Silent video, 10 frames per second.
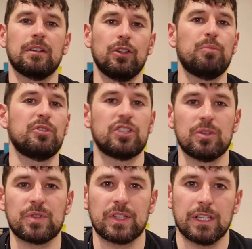who
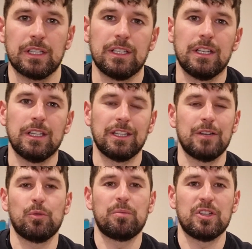produced it, that
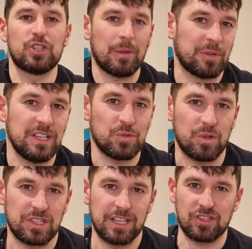it would be a Japanese
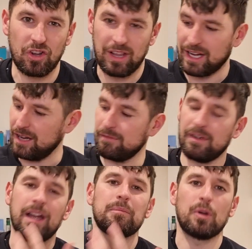whiskey. It's got that kind of
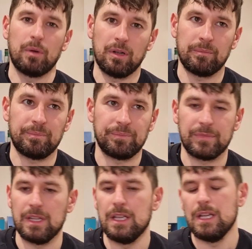vibe going on.
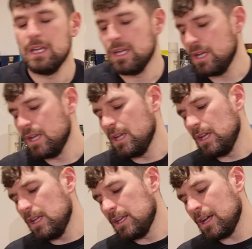
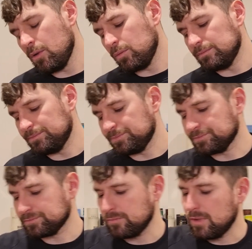Now,
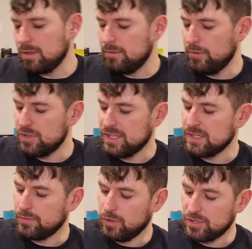first
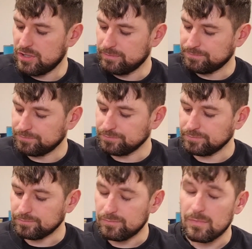things first,
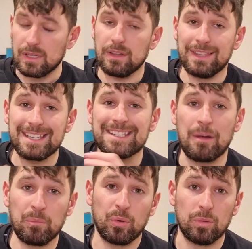this
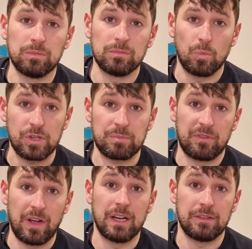sample was
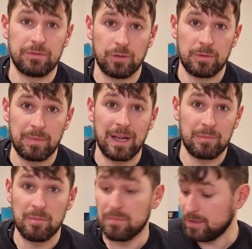provided for me by
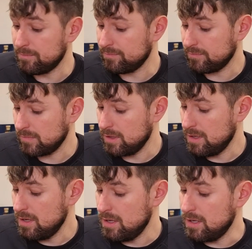Bimber.
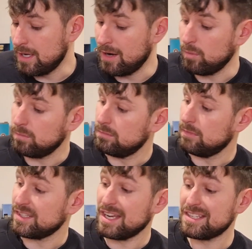Now,
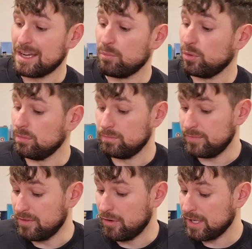I say sample,
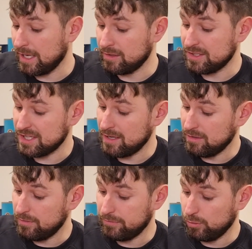they very kindly
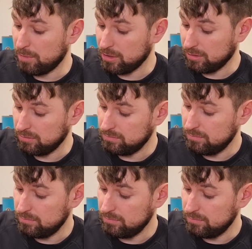sent a full bottle,